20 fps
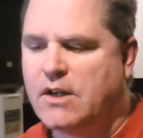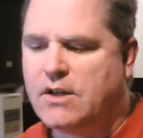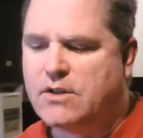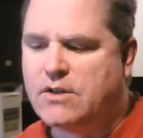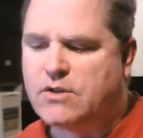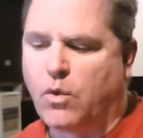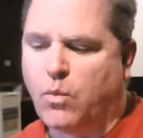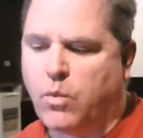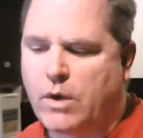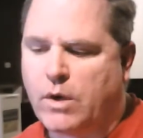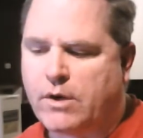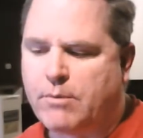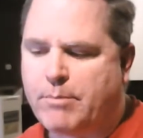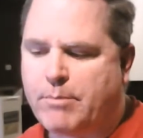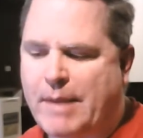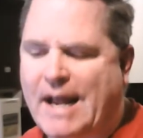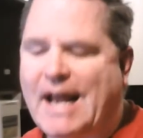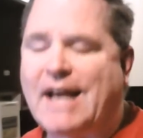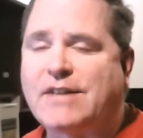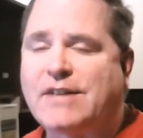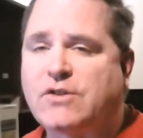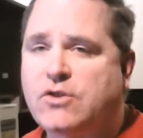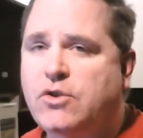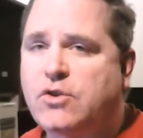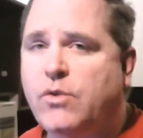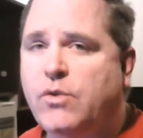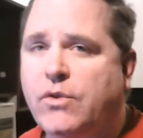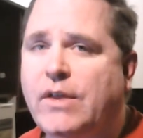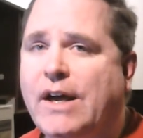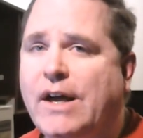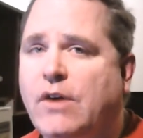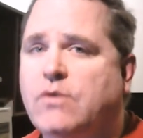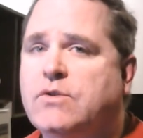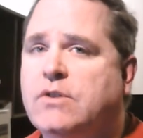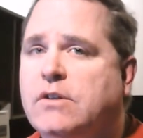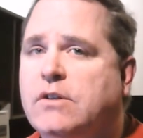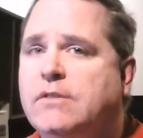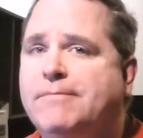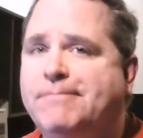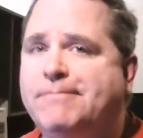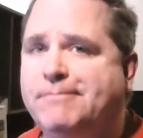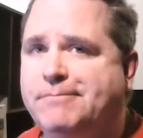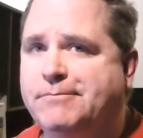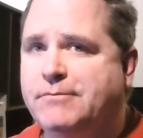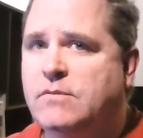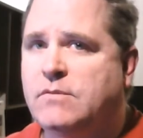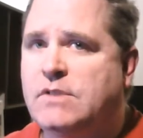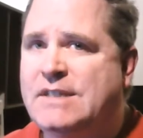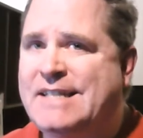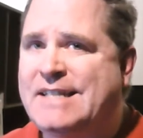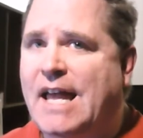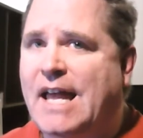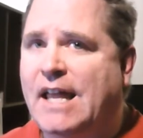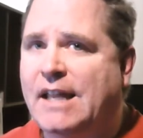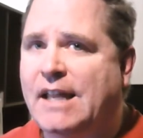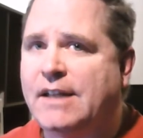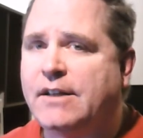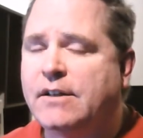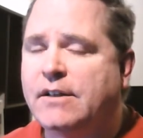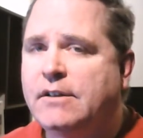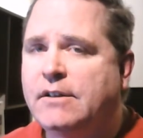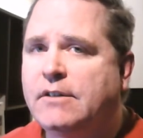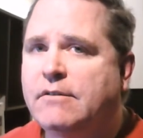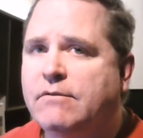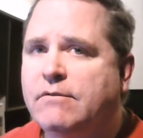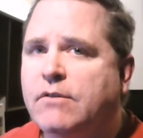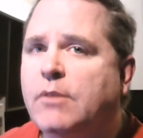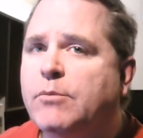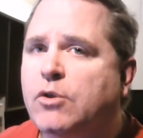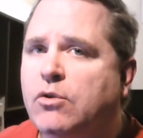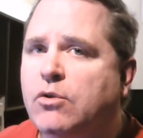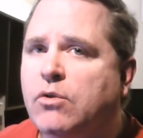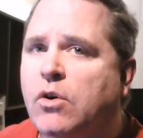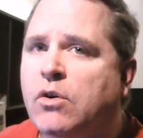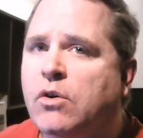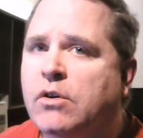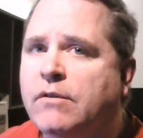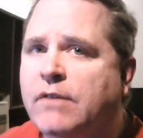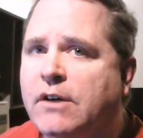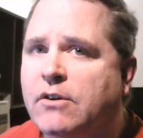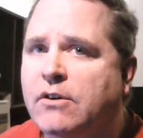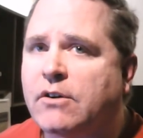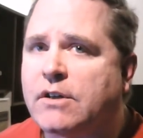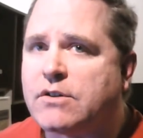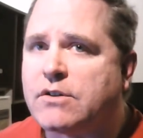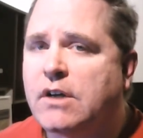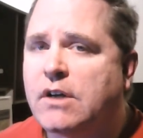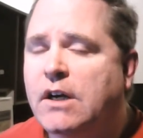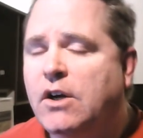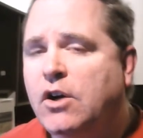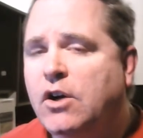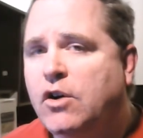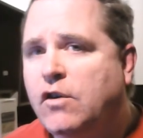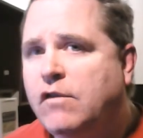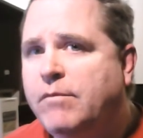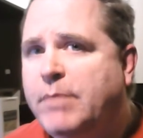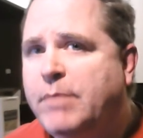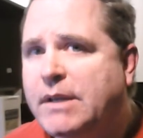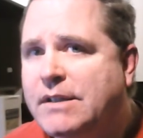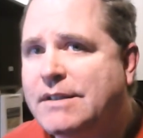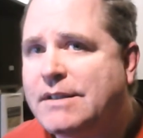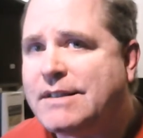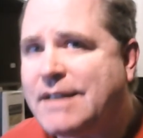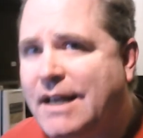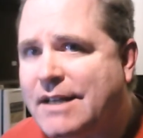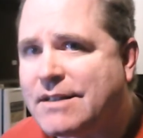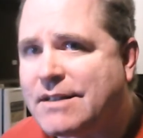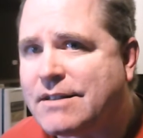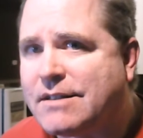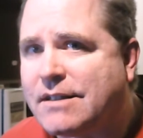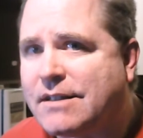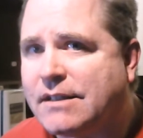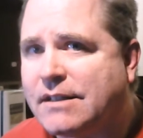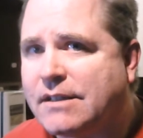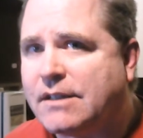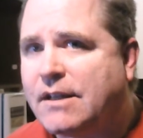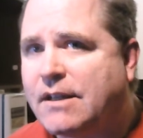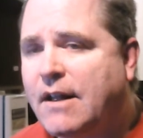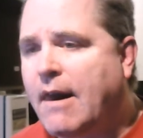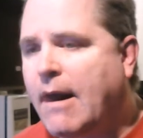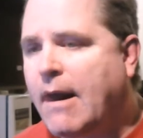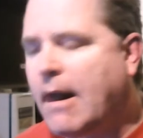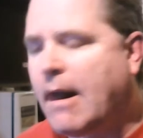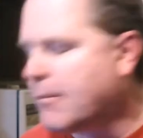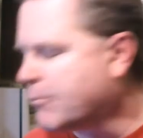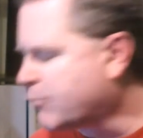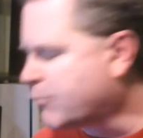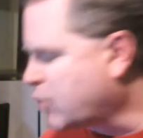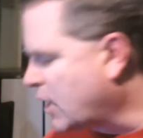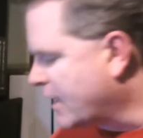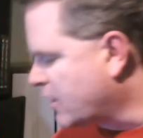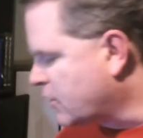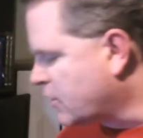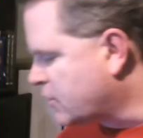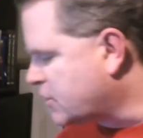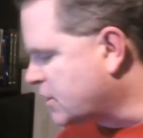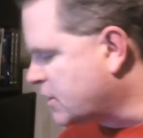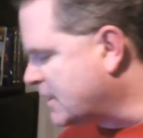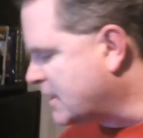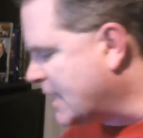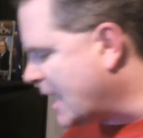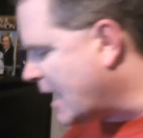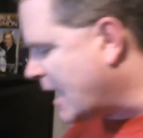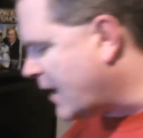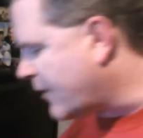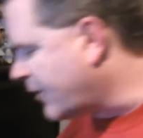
So we're past 2,000 dead from coronavirus who've been tested prior to death.